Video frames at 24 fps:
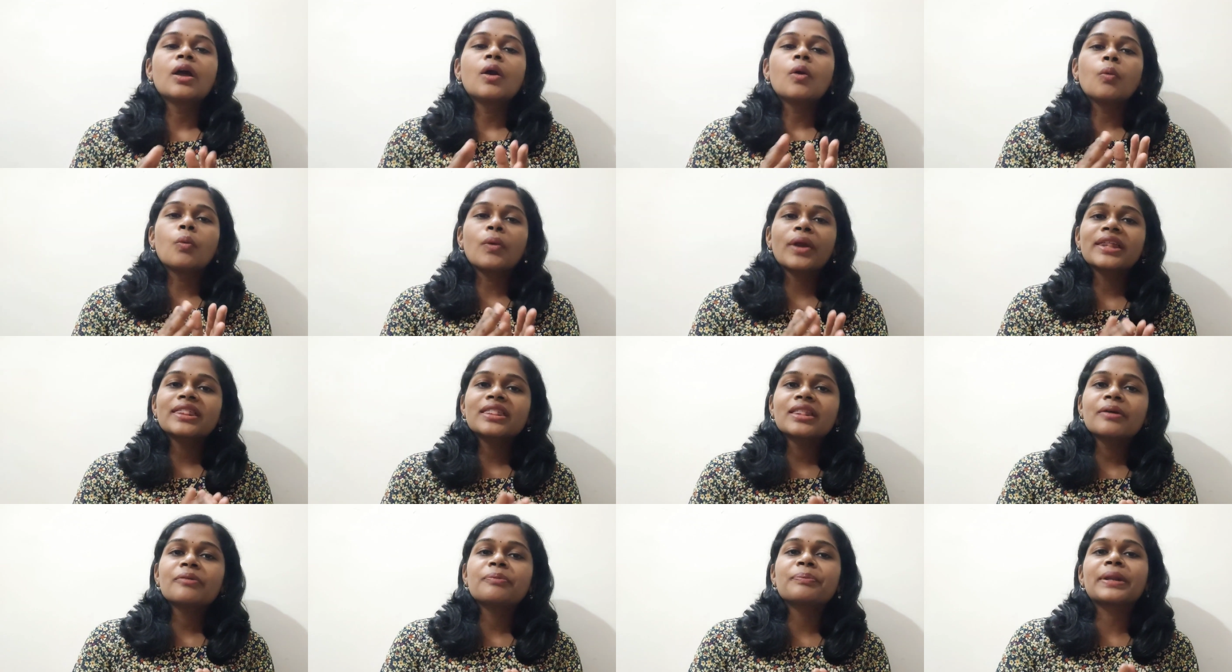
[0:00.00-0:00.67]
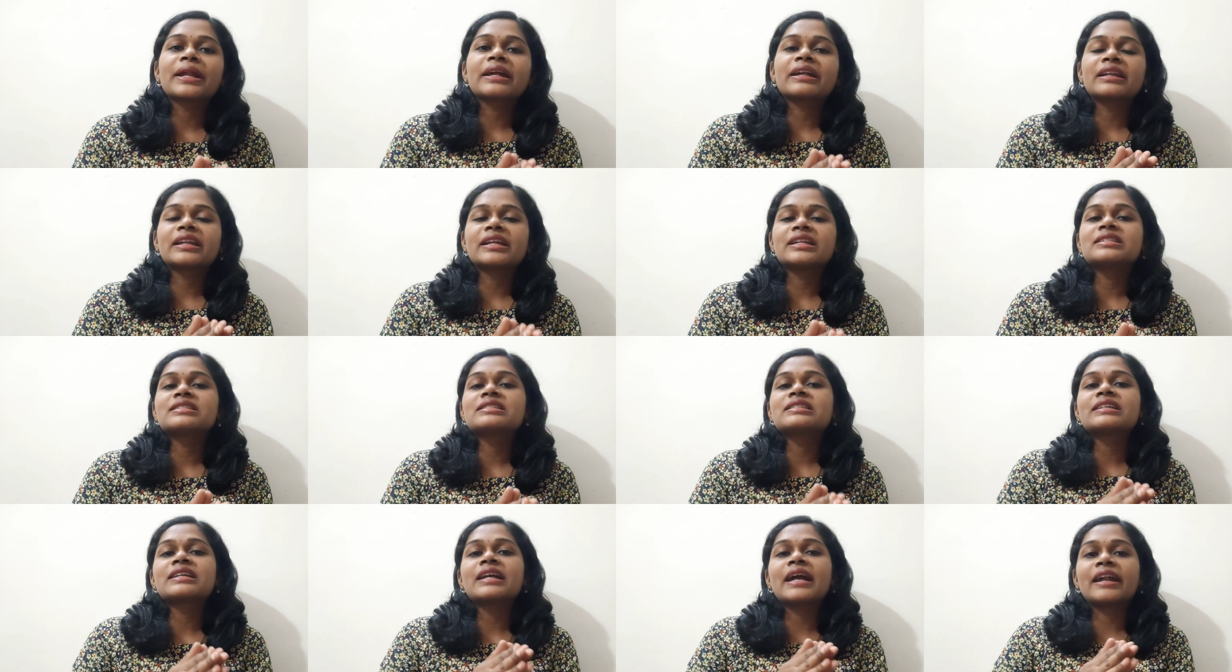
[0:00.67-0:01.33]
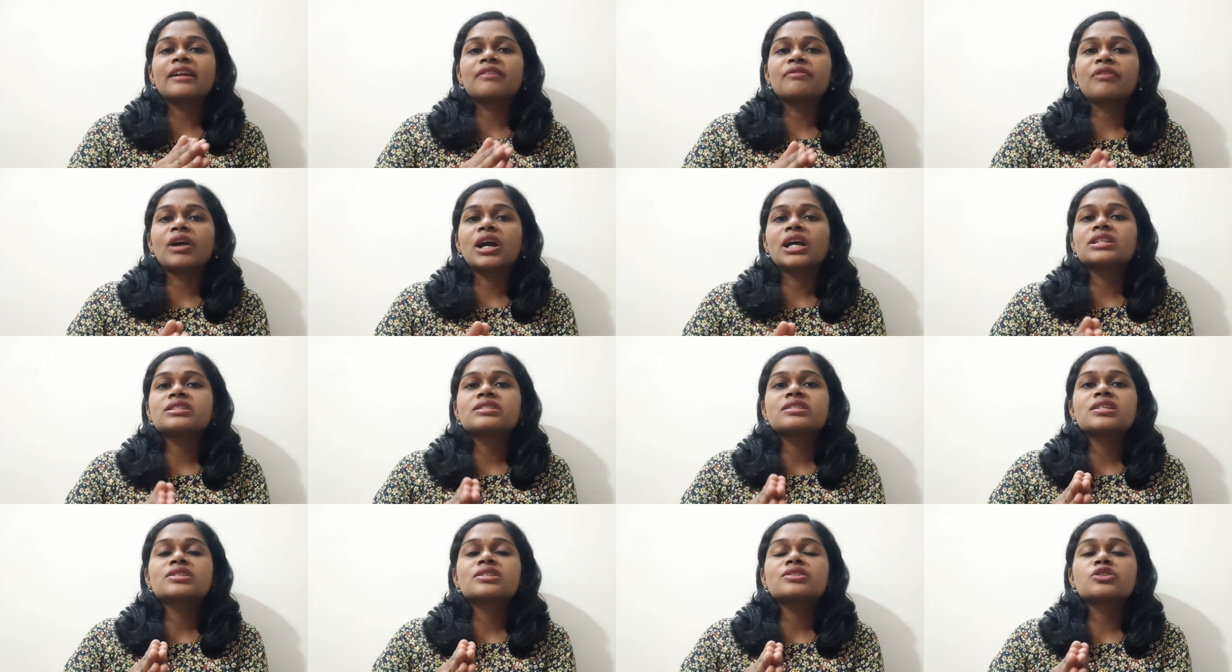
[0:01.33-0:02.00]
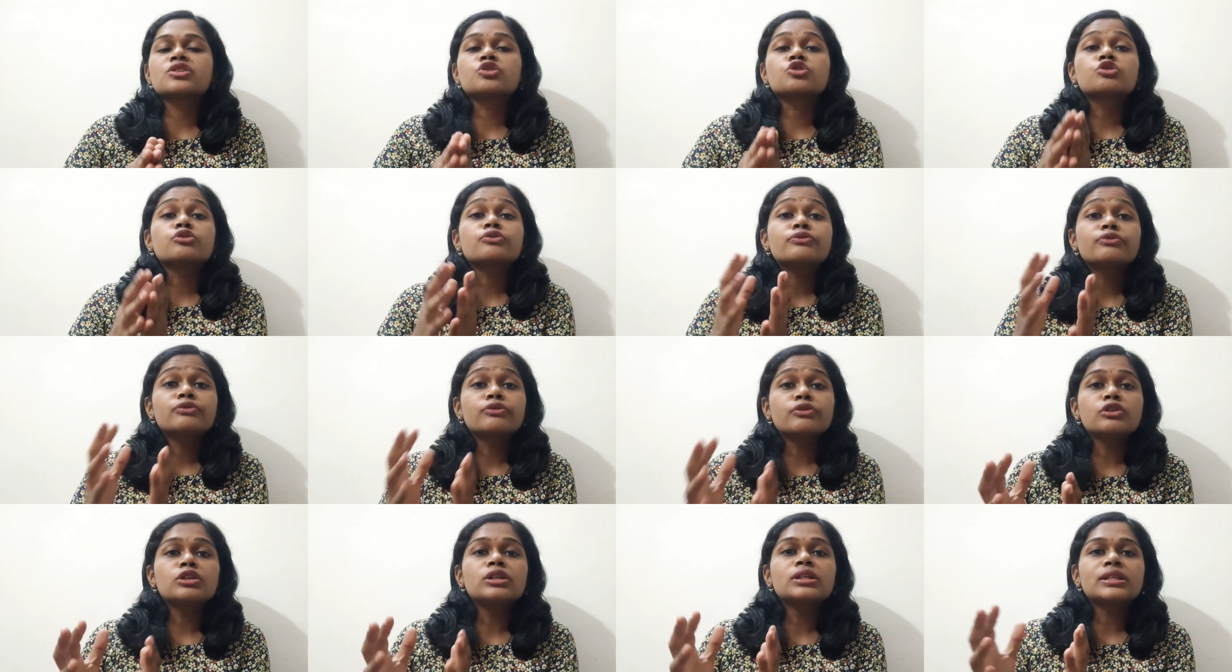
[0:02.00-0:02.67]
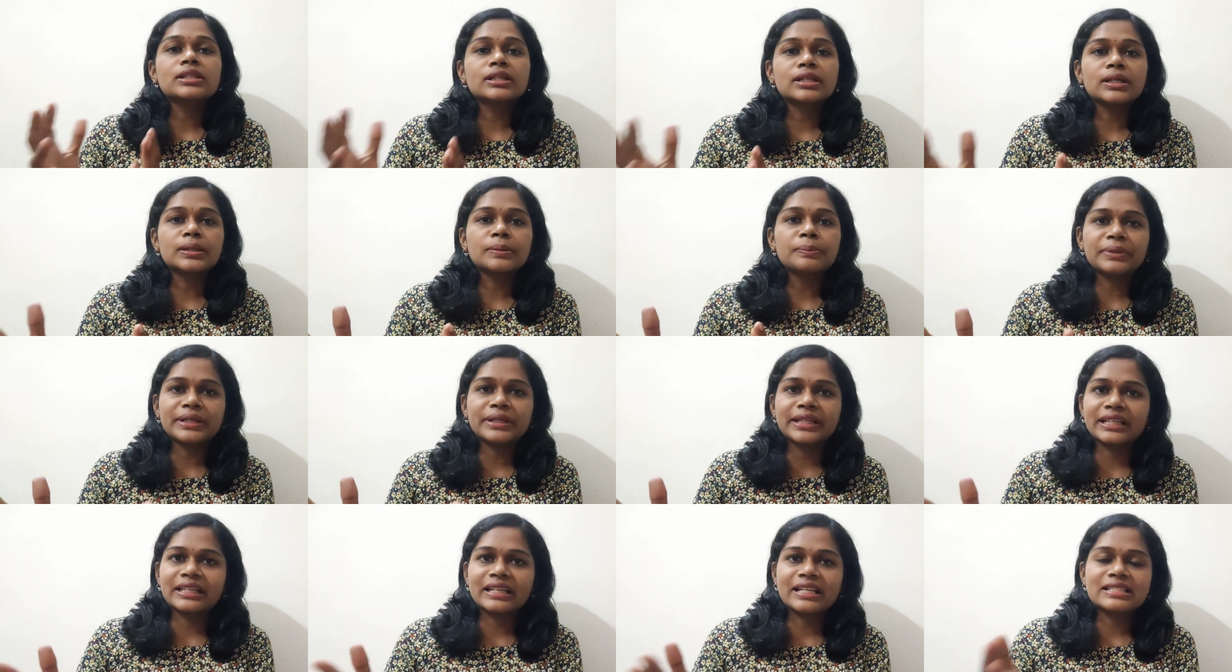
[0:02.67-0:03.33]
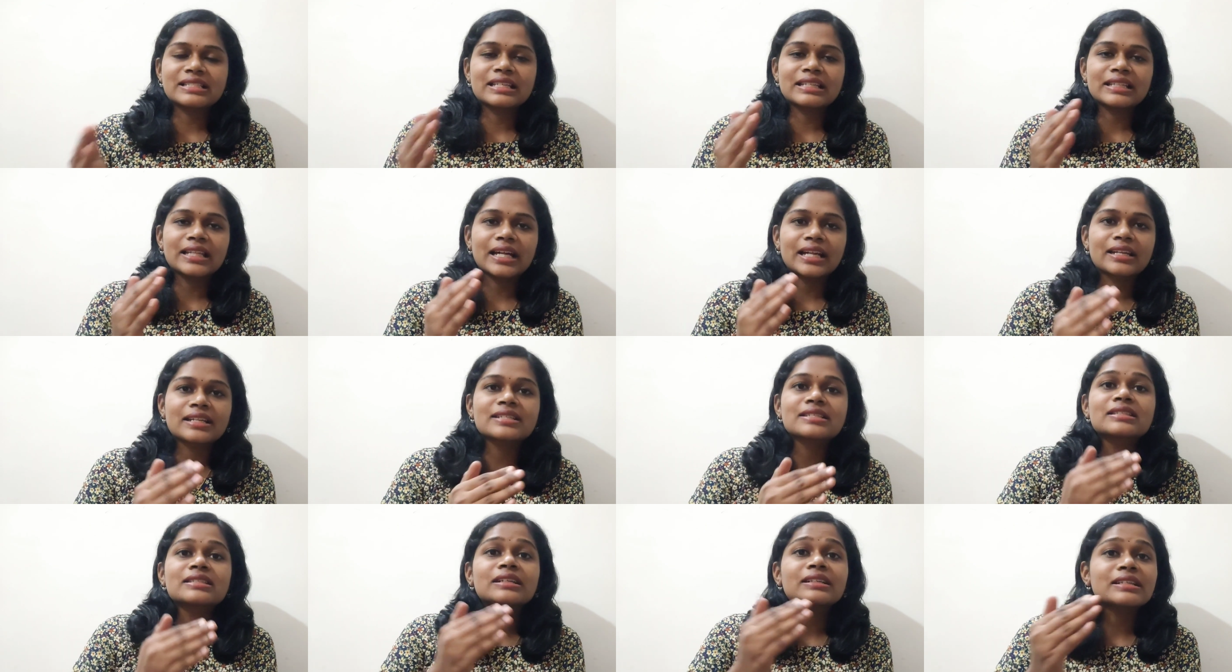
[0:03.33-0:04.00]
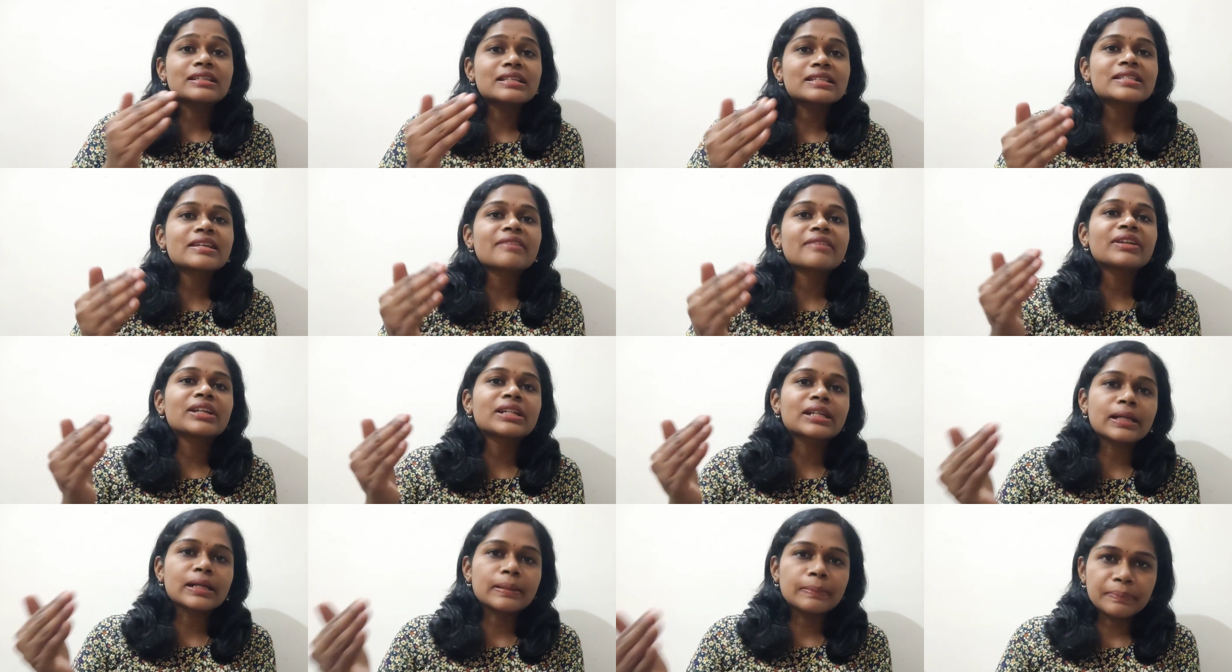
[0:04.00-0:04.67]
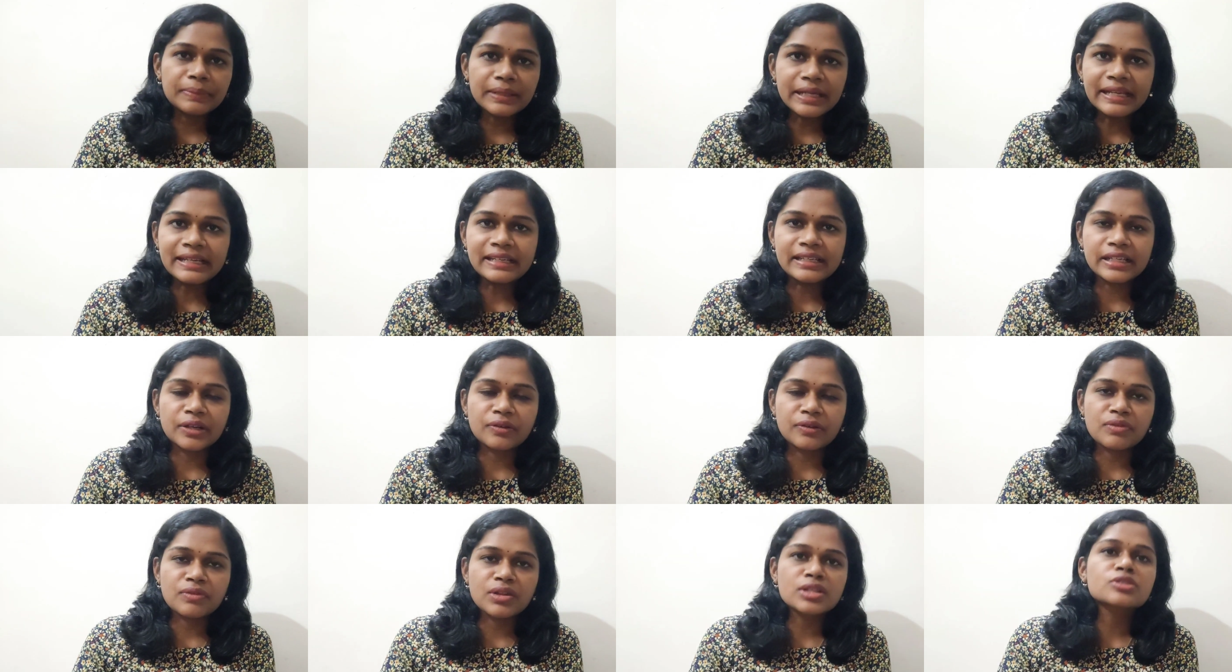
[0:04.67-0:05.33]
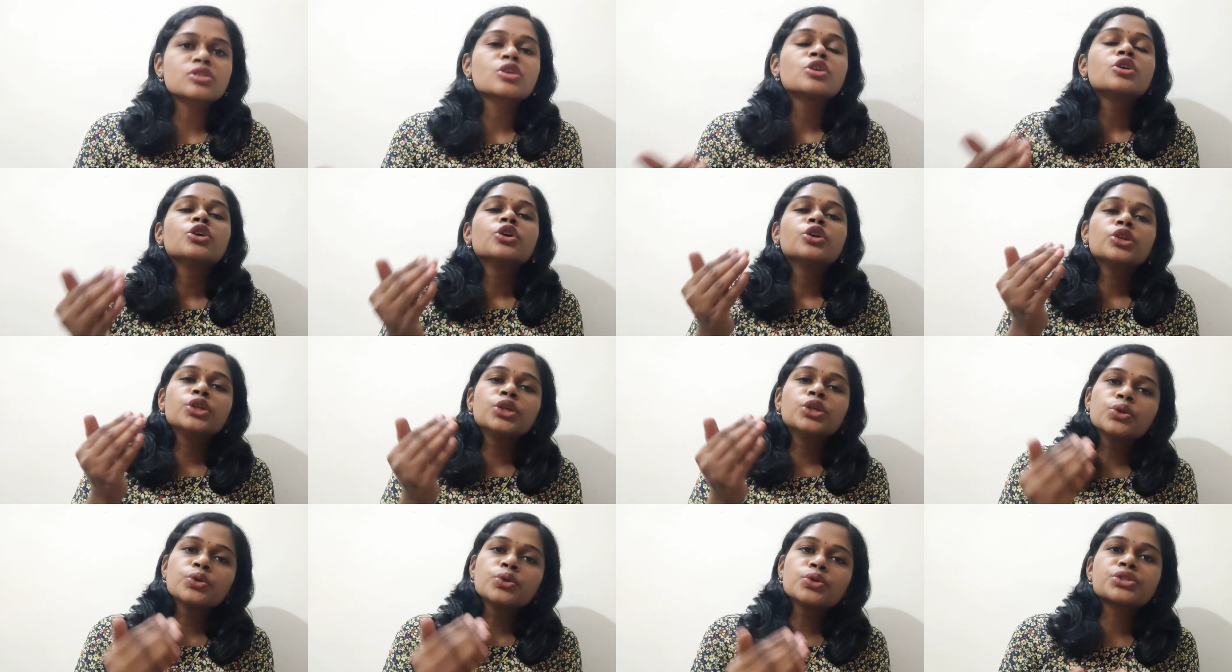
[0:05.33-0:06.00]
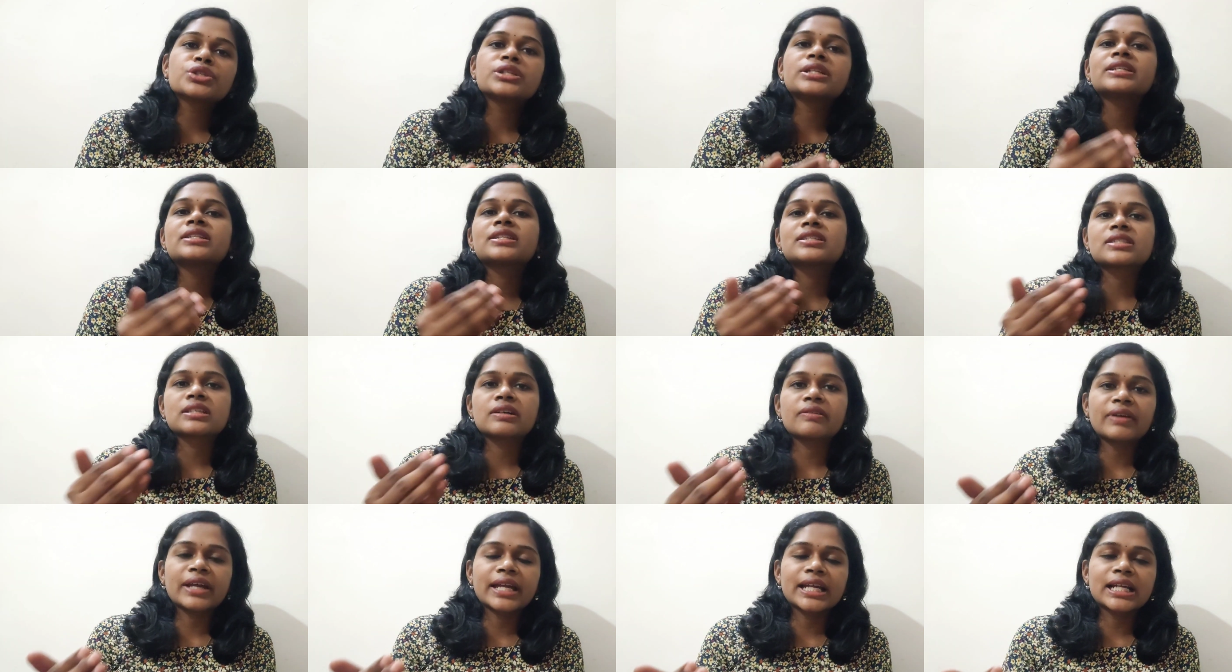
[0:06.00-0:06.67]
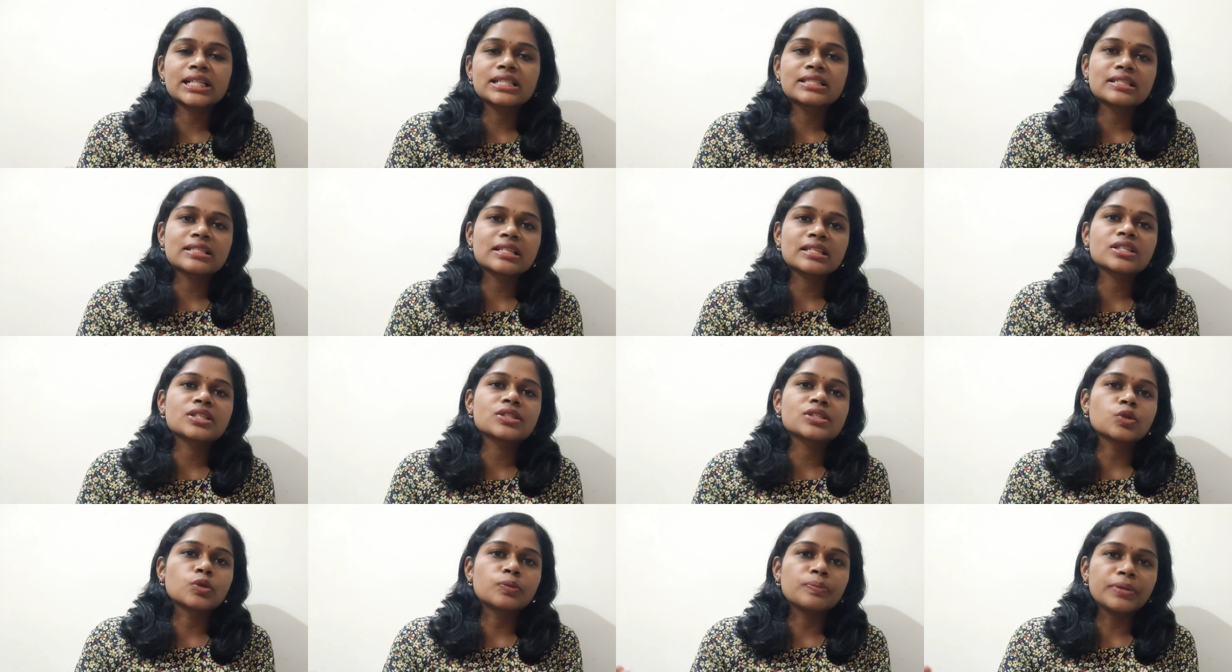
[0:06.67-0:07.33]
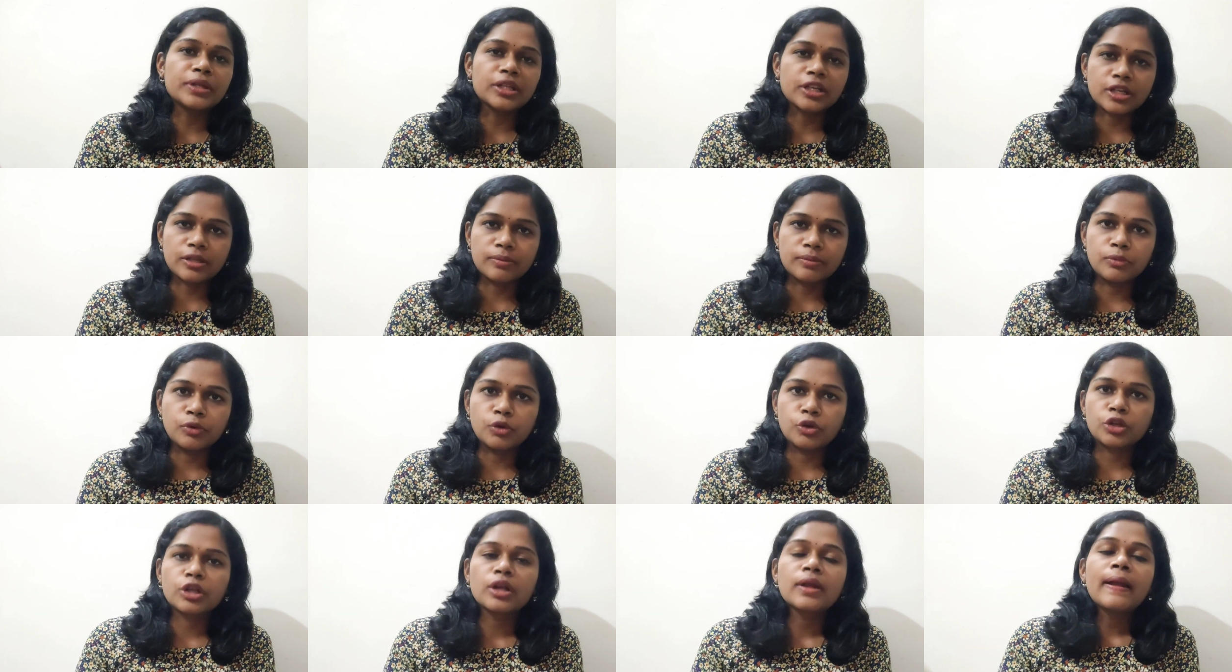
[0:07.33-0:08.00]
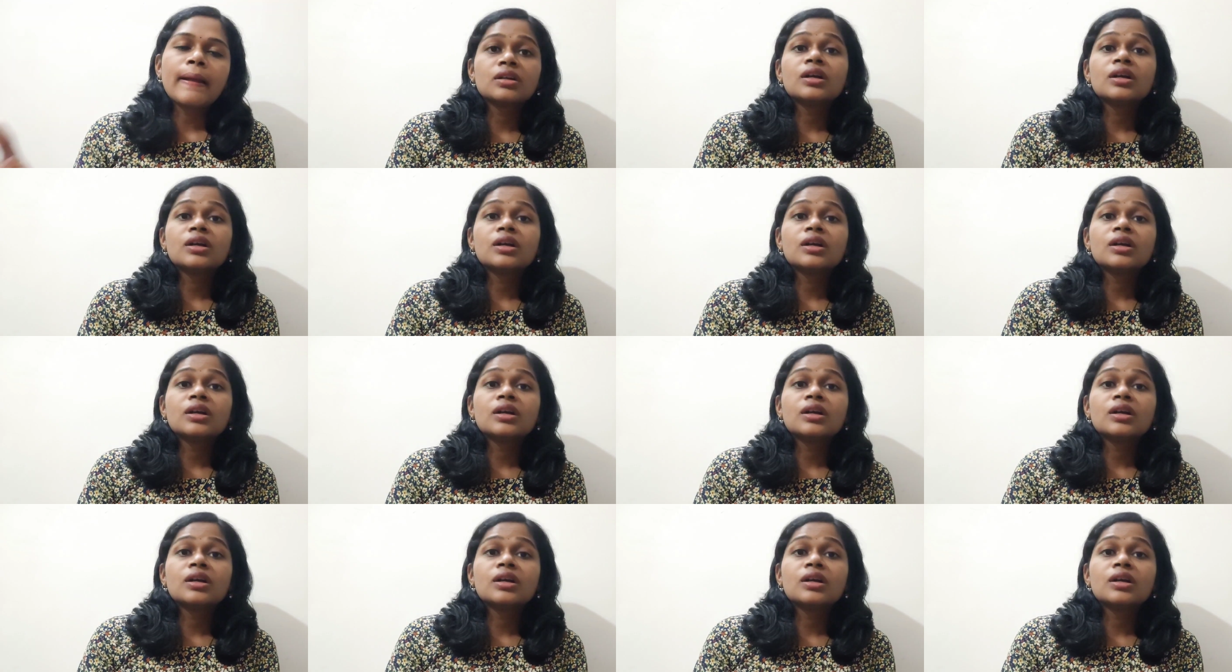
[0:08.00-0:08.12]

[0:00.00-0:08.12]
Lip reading: When the pregnancy advances into full term pregnancy, that is 37 completed weeks, usually the cervical stitches would be removed,